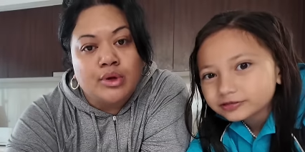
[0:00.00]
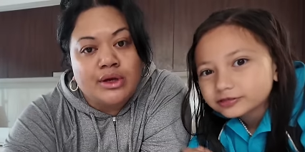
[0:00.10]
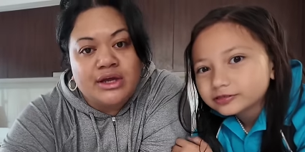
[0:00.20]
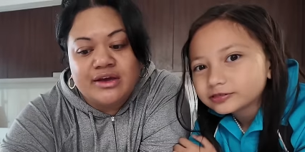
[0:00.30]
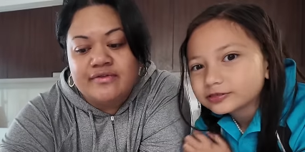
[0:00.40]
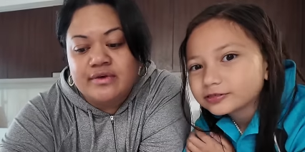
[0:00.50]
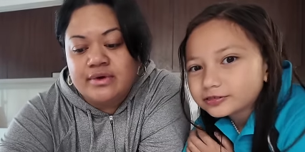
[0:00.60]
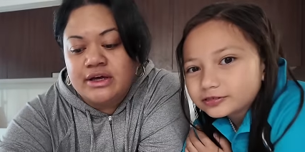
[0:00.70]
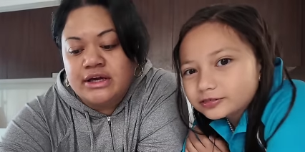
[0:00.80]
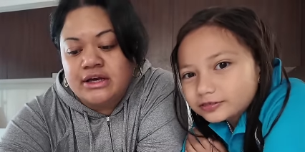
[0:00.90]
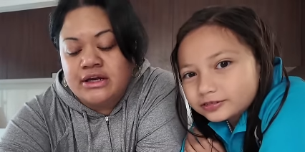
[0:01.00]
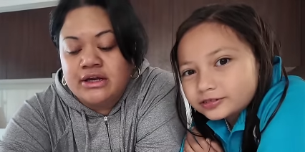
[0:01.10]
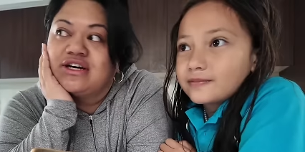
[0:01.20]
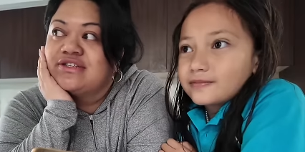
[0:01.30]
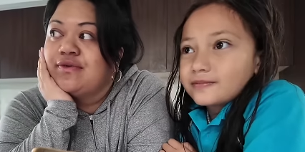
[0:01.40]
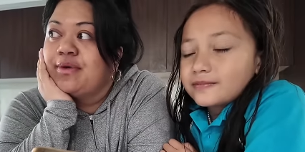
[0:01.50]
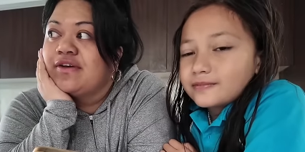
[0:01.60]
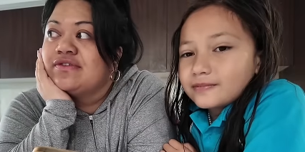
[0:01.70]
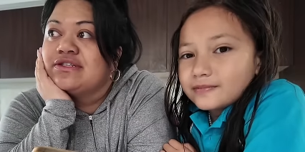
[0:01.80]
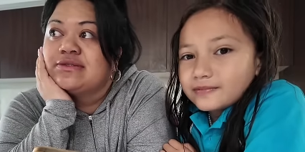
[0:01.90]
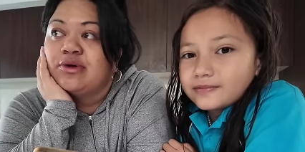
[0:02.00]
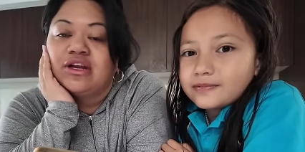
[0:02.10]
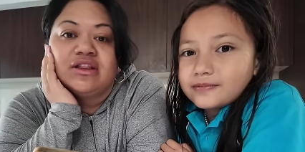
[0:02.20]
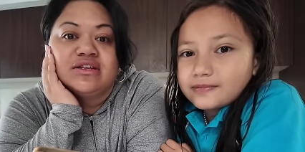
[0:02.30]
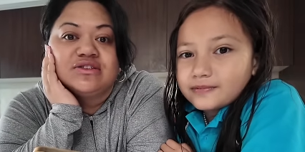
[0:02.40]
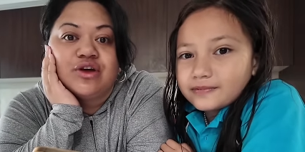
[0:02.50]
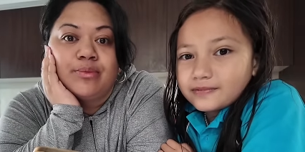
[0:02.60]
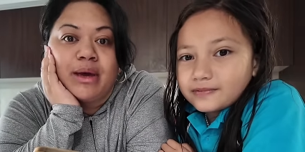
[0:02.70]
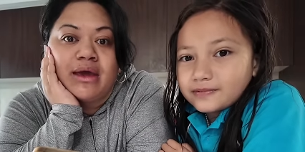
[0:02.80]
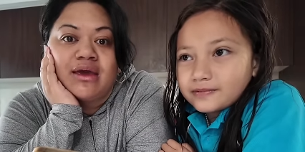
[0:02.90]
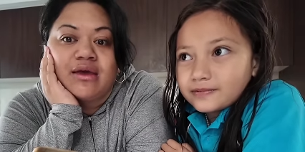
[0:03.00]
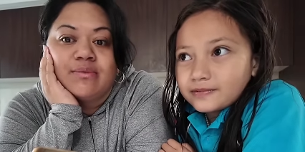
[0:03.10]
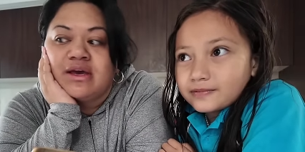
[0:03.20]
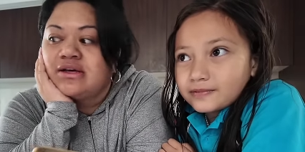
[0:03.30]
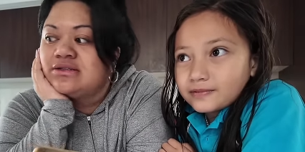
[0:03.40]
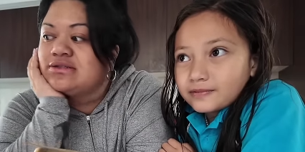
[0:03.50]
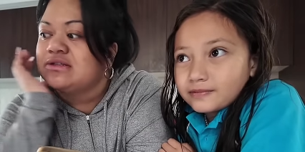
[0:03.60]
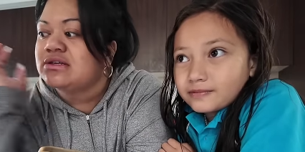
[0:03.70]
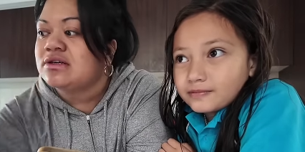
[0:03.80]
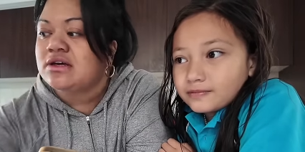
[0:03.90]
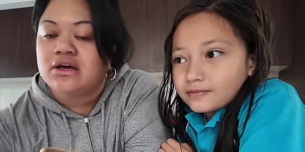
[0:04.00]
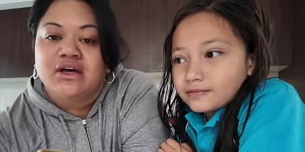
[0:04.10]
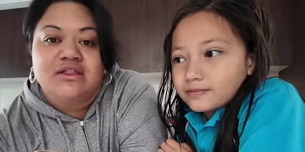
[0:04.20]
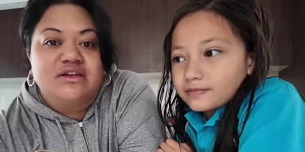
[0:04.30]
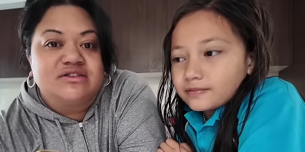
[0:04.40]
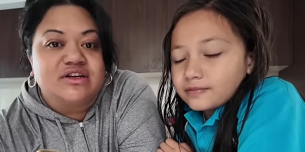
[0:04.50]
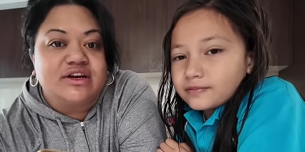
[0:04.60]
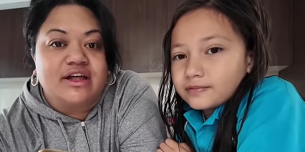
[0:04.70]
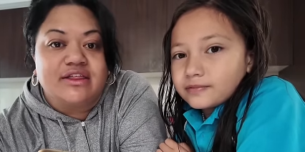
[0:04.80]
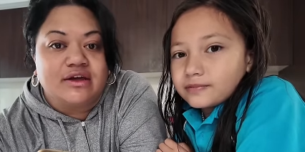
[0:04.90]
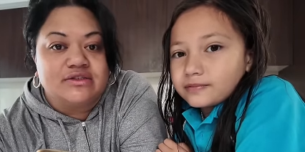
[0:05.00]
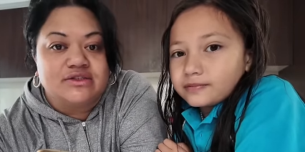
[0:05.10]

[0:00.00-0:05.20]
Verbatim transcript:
Speaker 1: morning everyone. She asked for breakfast this morning. There's no pancake mix, there's no nothing,